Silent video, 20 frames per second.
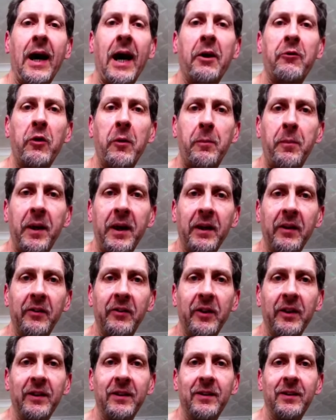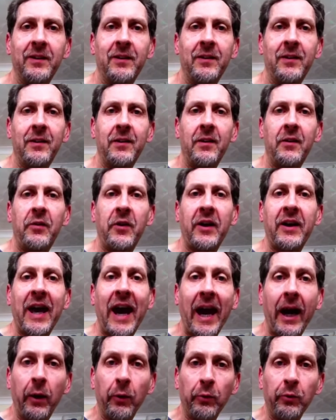I repeat, the
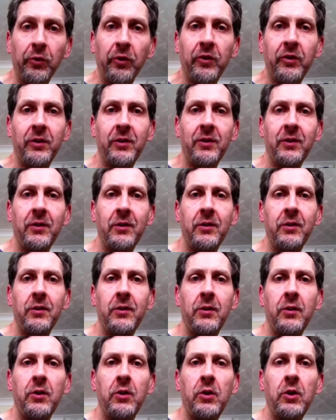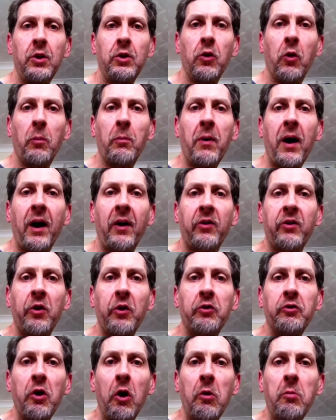Count, your
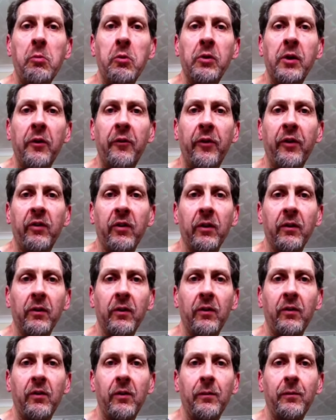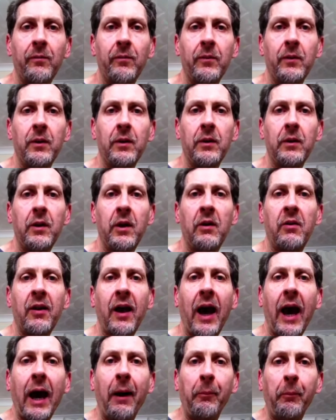master's known munificence,
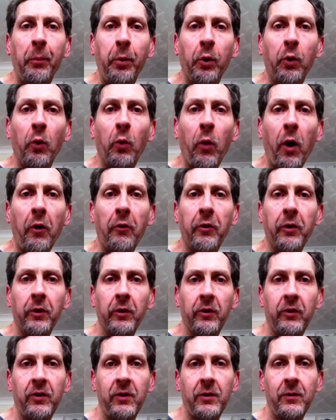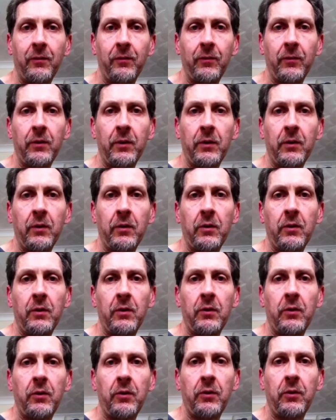is ample warrant
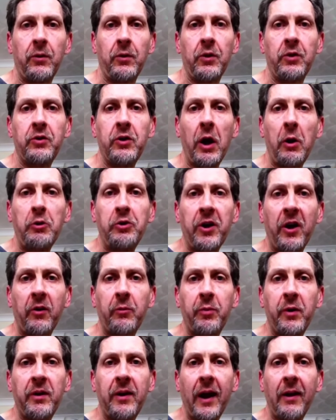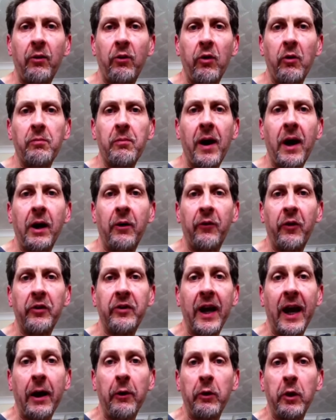that no just pretence of man for
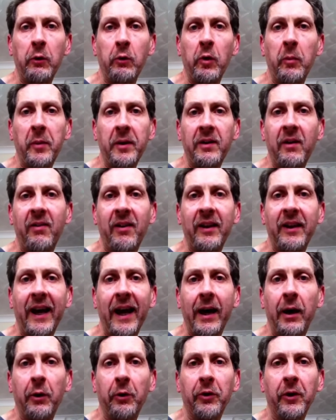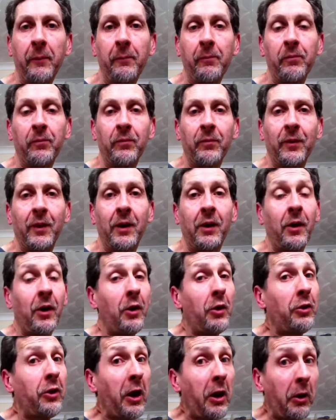dowry will be disallowed,
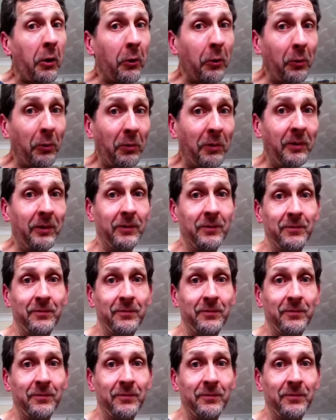though